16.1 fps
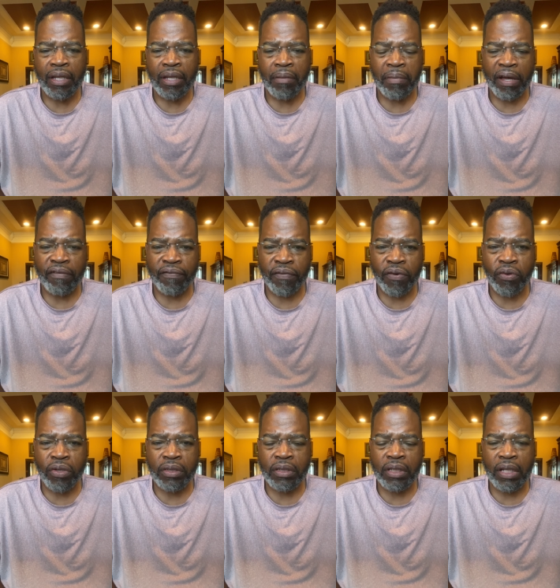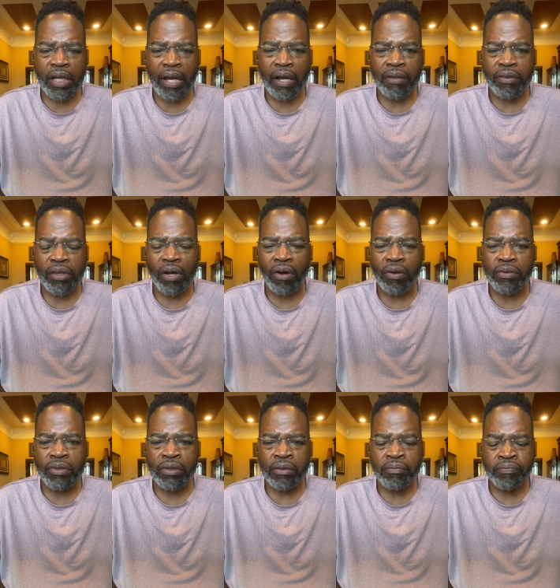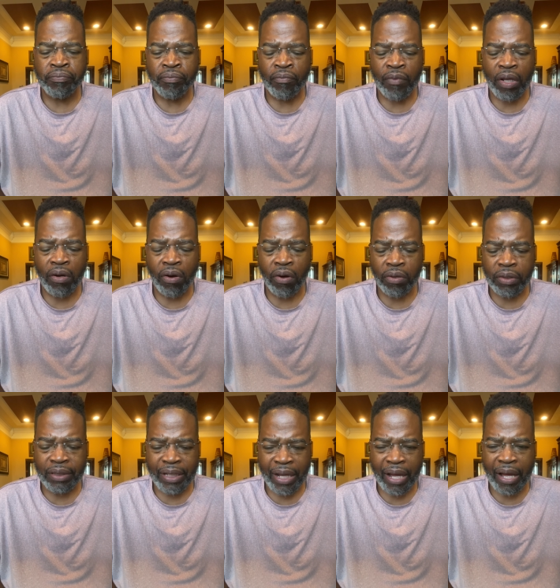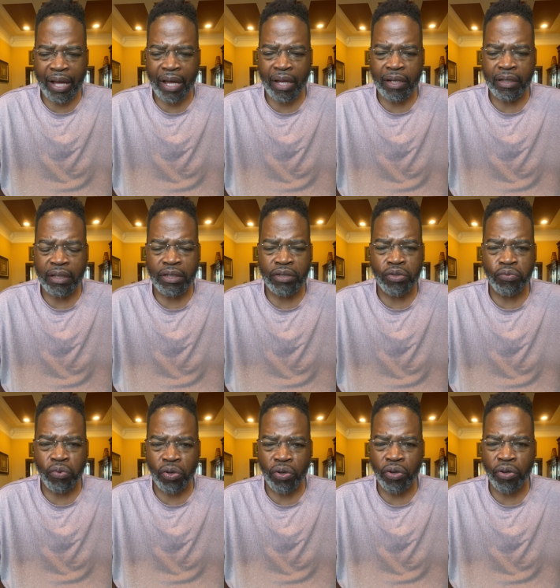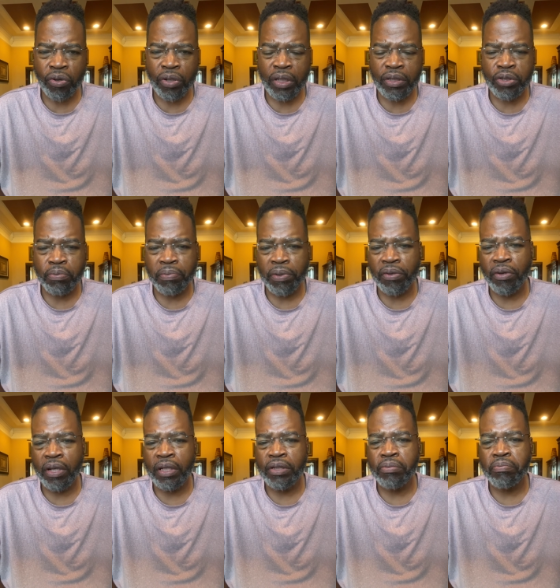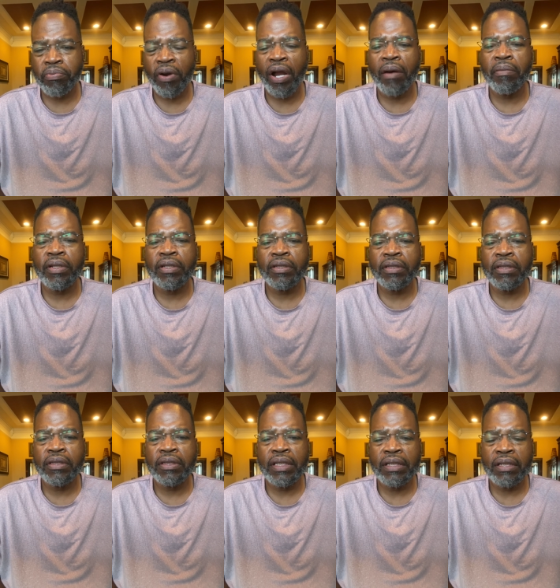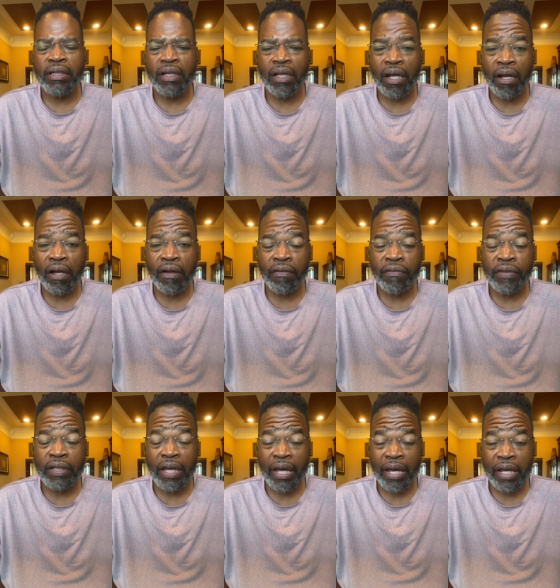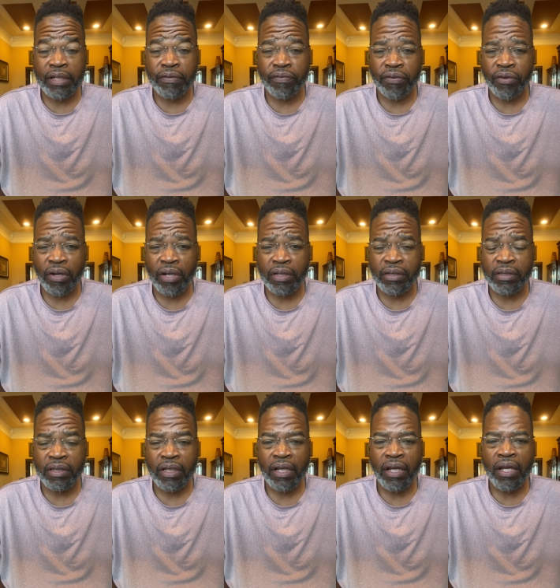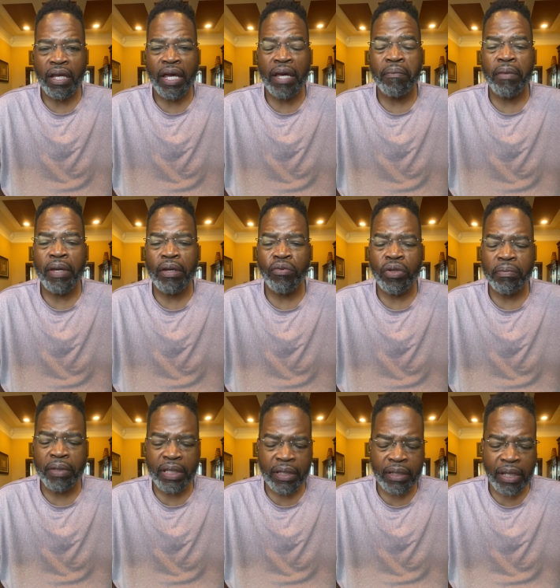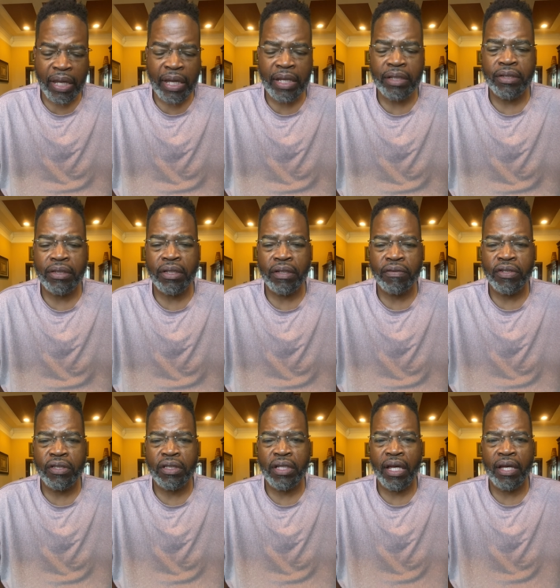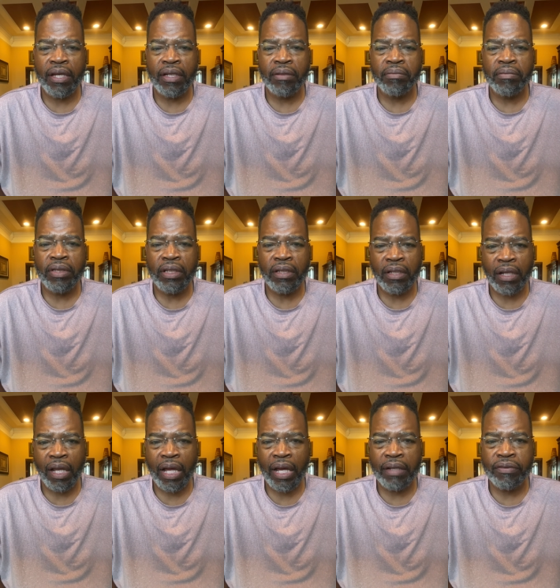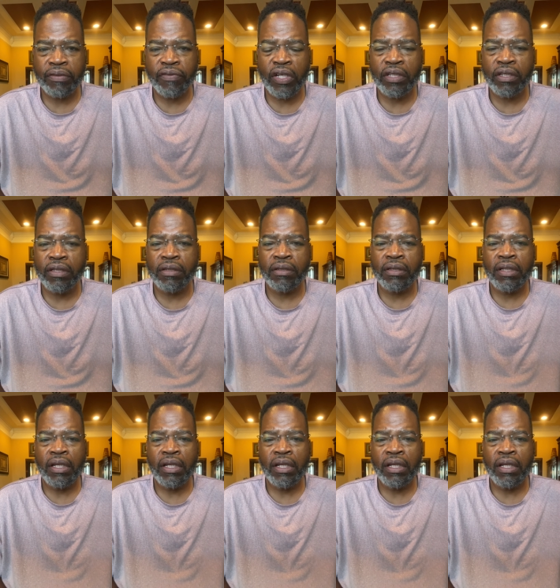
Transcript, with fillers: by focusing our thoughts on God, His Word, His Spirit, His promises, and the love He has for us. And may we be the agent of the same in the lives of others.